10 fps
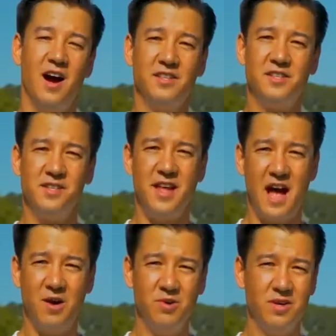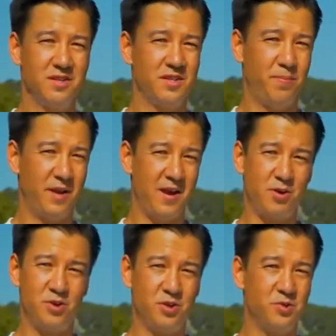Until now, the player
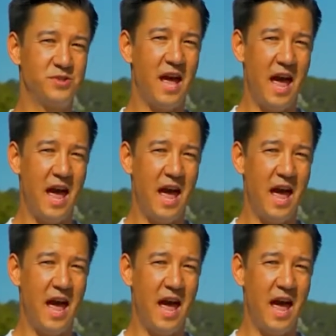could use